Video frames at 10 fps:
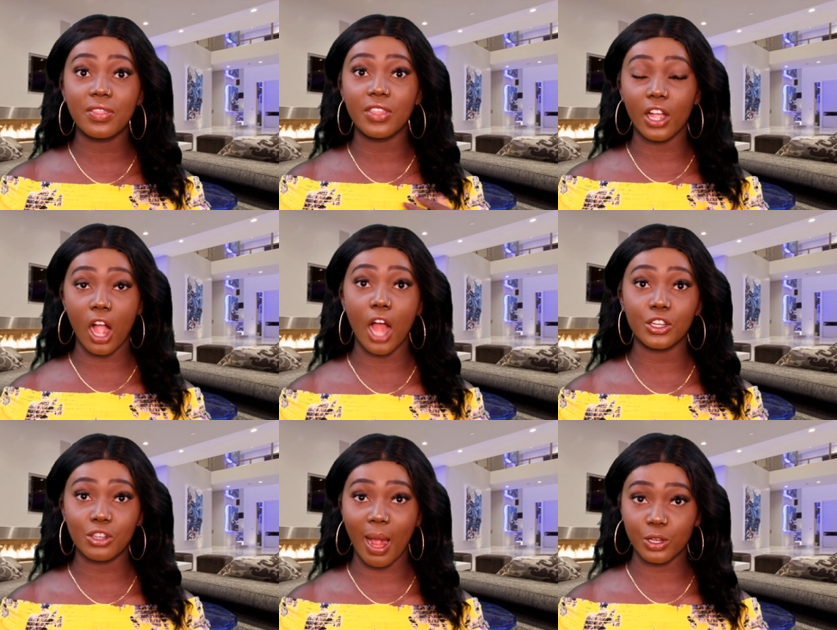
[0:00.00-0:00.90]
the
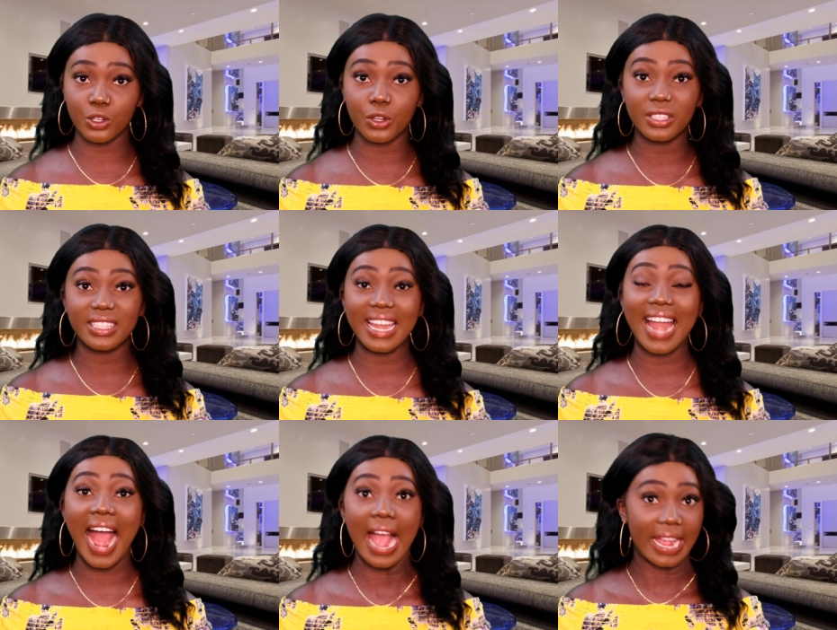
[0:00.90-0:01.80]
contractor that
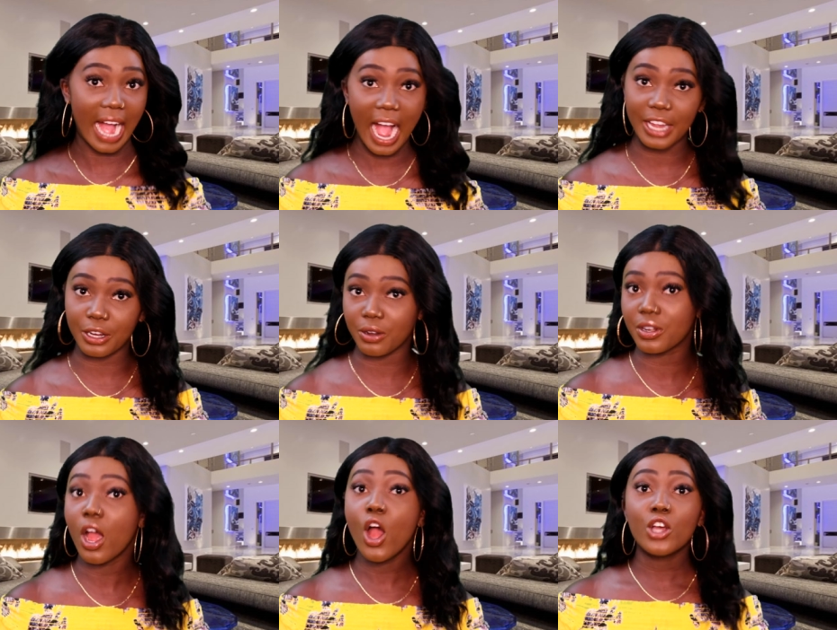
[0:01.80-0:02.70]
I
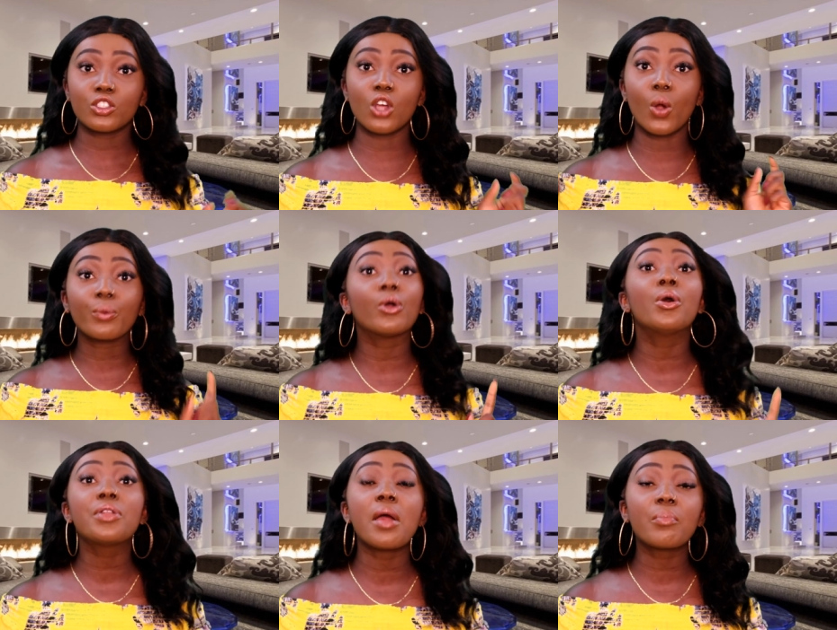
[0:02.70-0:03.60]
hired. So
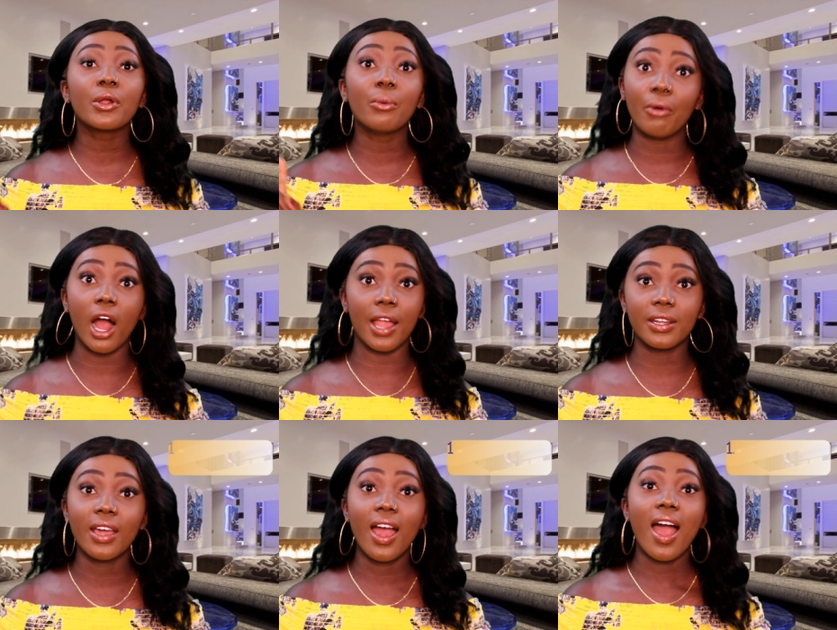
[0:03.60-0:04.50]
rule number one,